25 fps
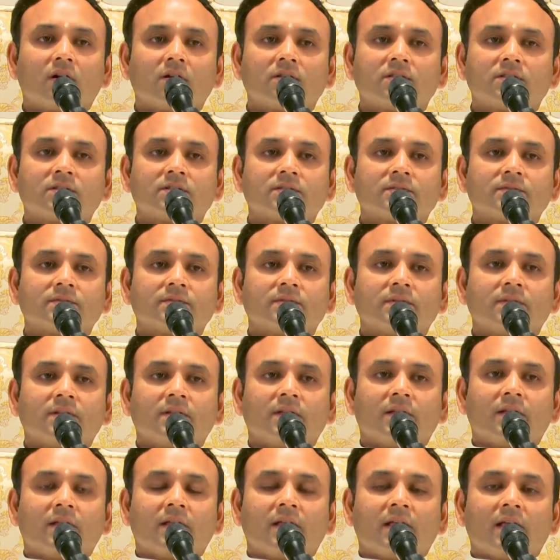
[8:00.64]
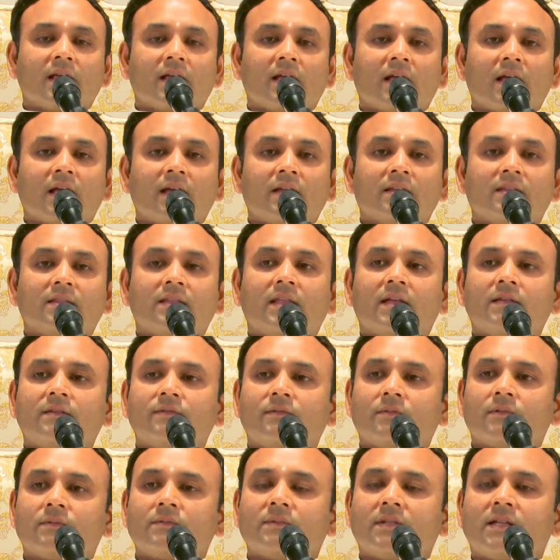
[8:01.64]
gods.
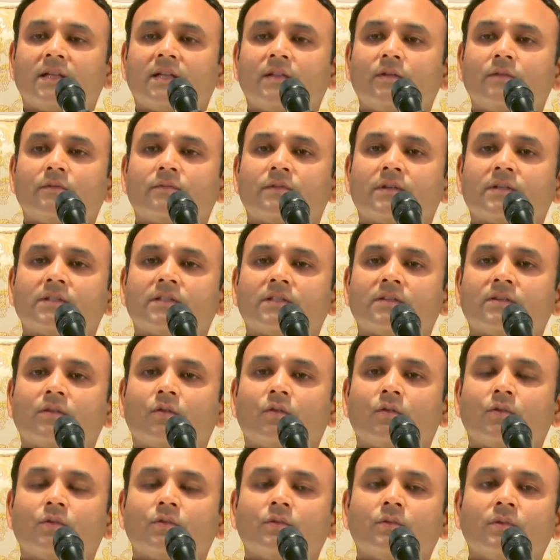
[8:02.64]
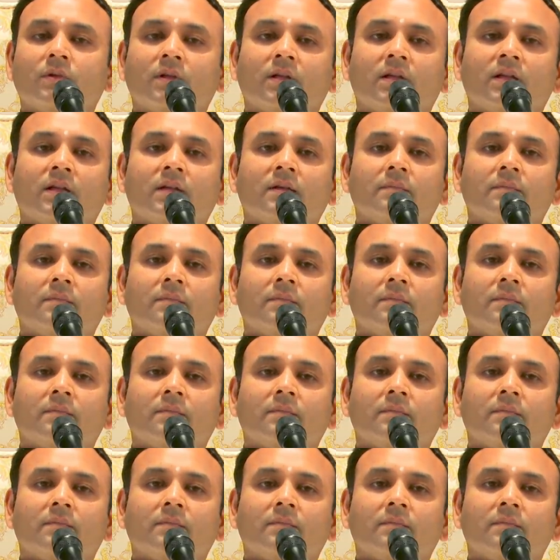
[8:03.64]
Then, from there, you further go to